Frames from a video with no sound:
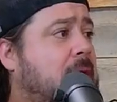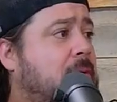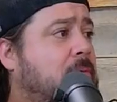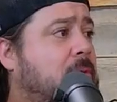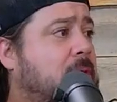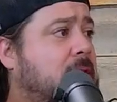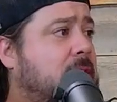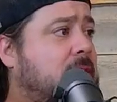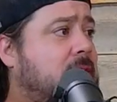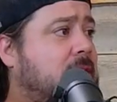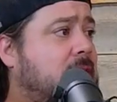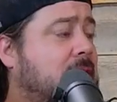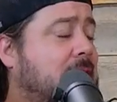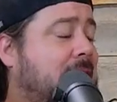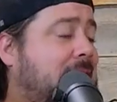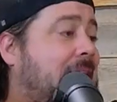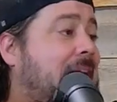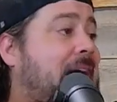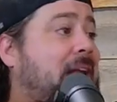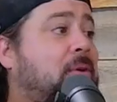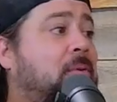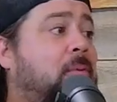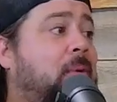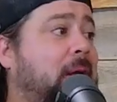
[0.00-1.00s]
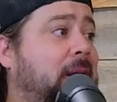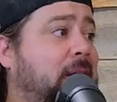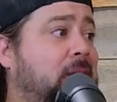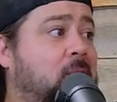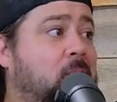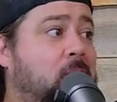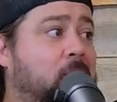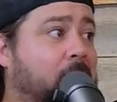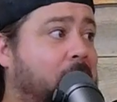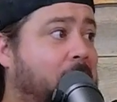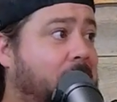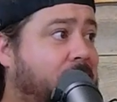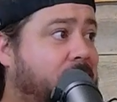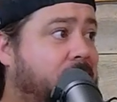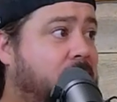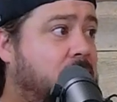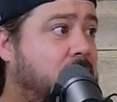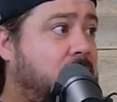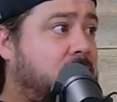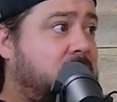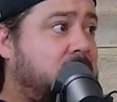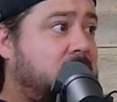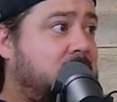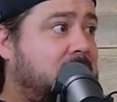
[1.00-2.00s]
odd reason, like I don't want to go and
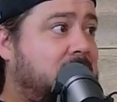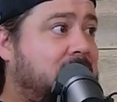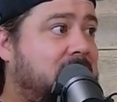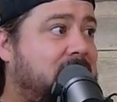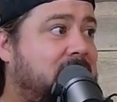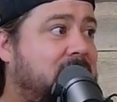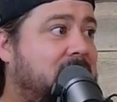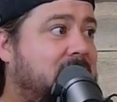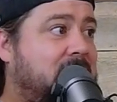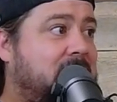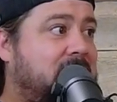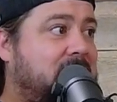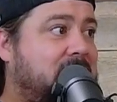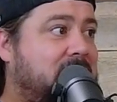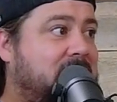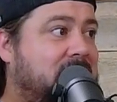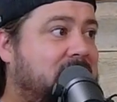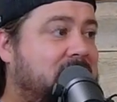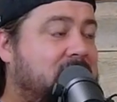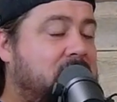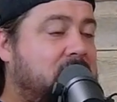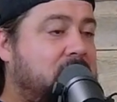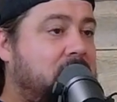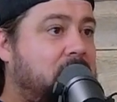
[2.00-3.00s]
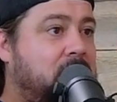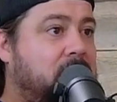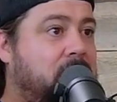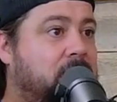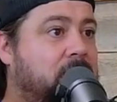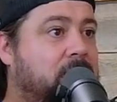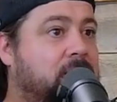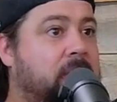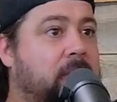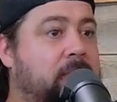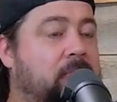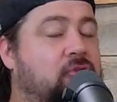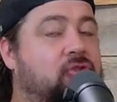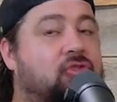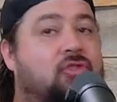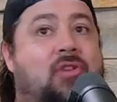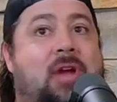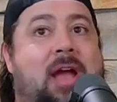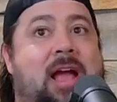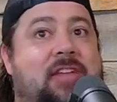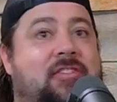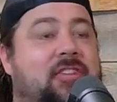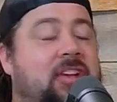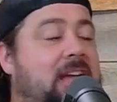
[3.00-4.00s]
reverse it. Like, mm -hmm. you know, mm-hmm. if something
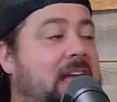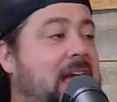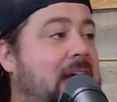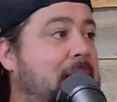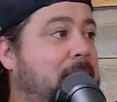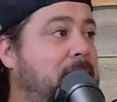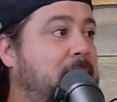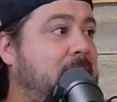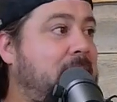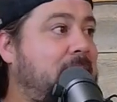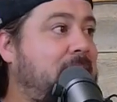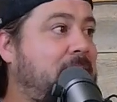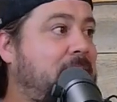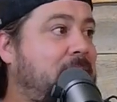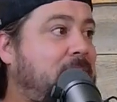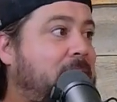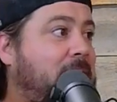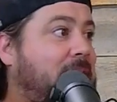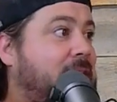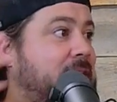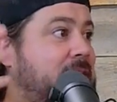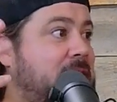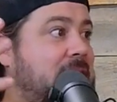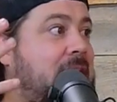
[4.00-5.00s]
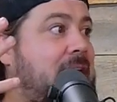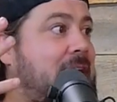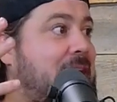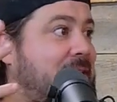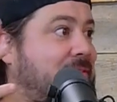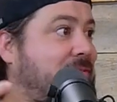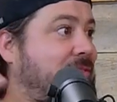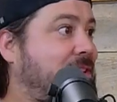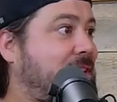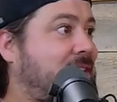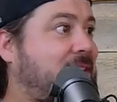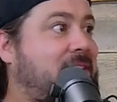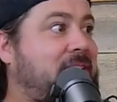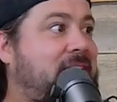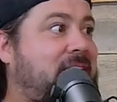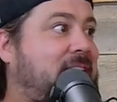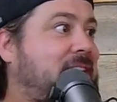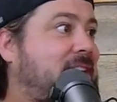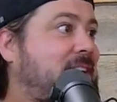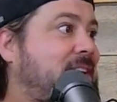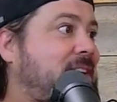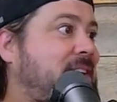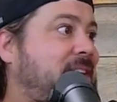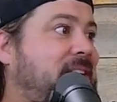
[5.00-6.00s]
tragic happened and we need to have like a
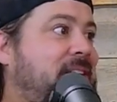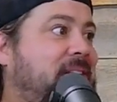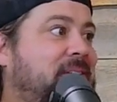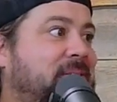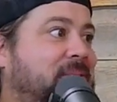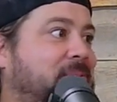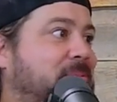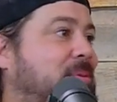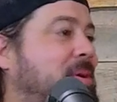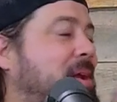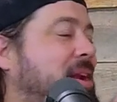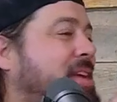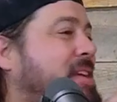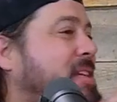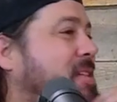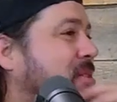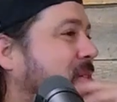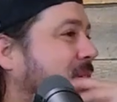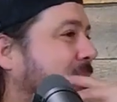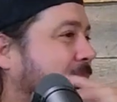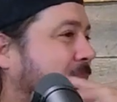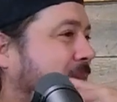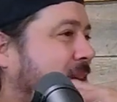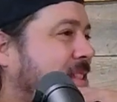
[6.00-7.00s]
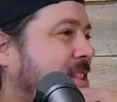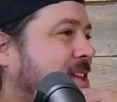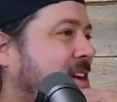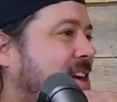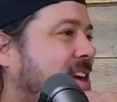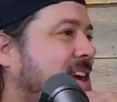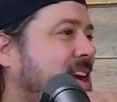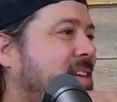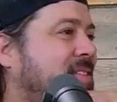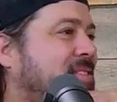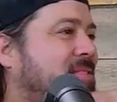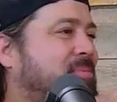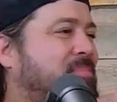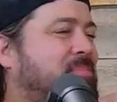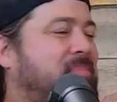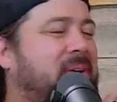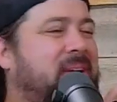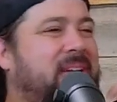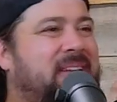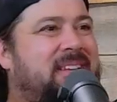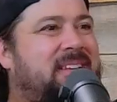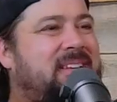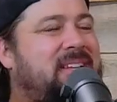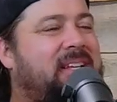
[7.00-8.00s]
kid or what, you know what I mean? Like after,
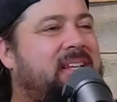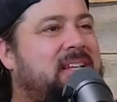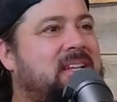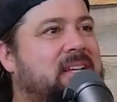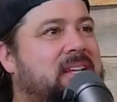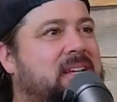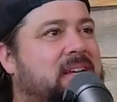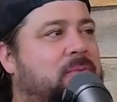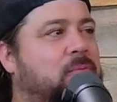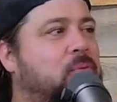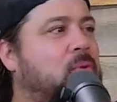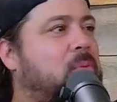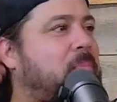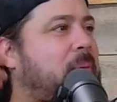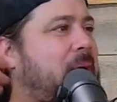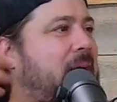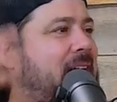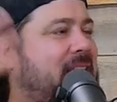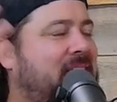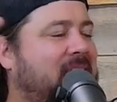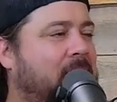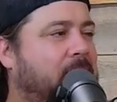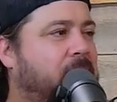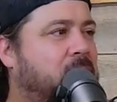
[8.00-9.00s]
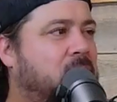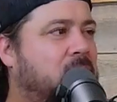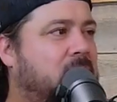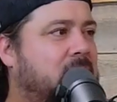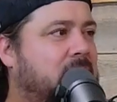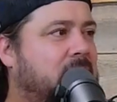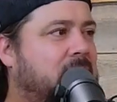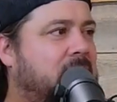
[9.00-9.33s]
but we're past the point. If